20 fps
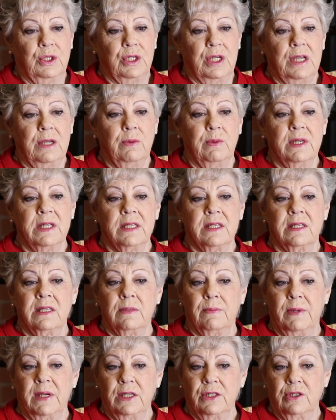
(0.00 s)
She was a
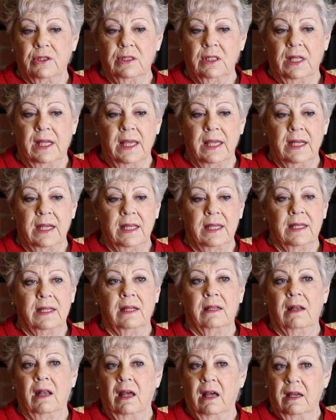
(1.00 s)
special lady in
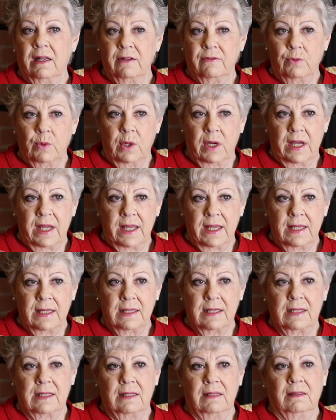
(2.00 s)
a lot of
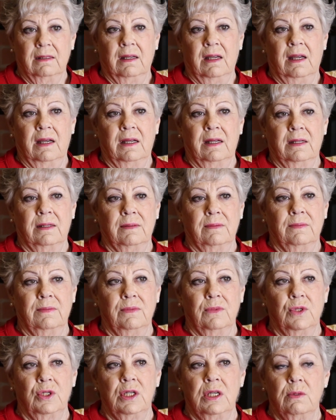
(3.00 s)
ways.
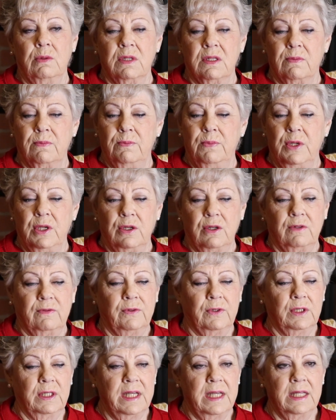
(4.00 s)
She was
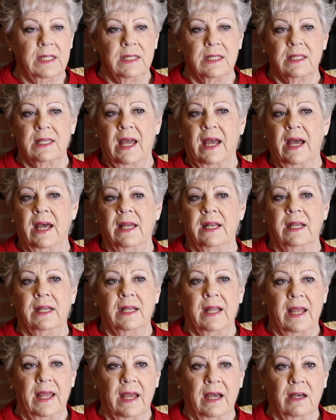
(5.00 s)
beautiful inside
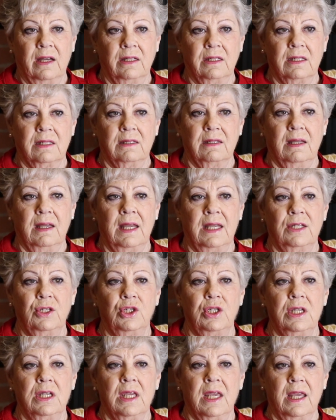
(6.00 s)
and out, and
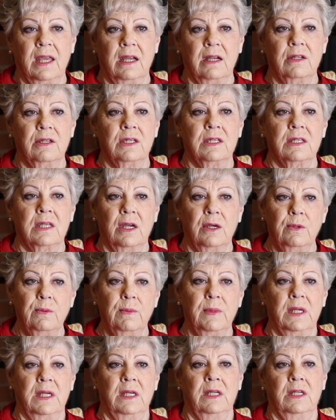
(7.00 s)
she cared so
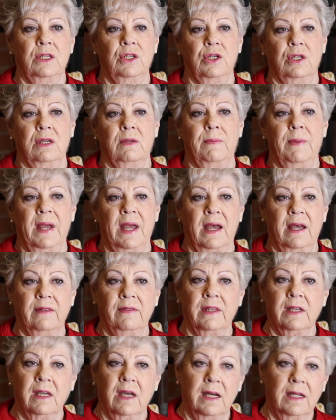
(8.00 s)
much about
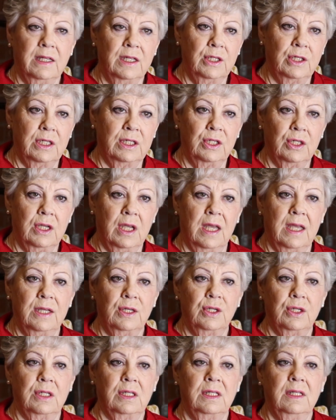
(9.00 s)
the college
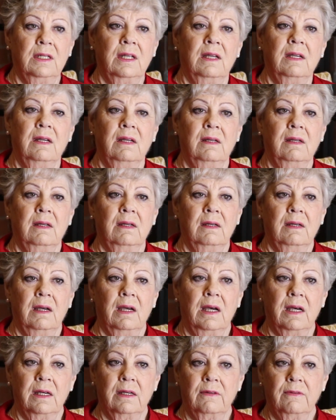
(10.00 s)
education
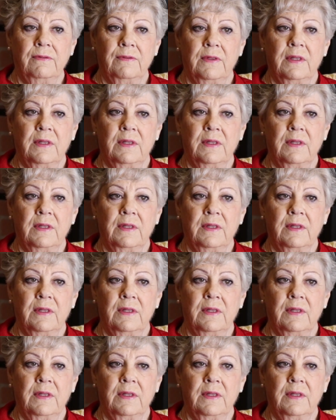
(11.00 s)
of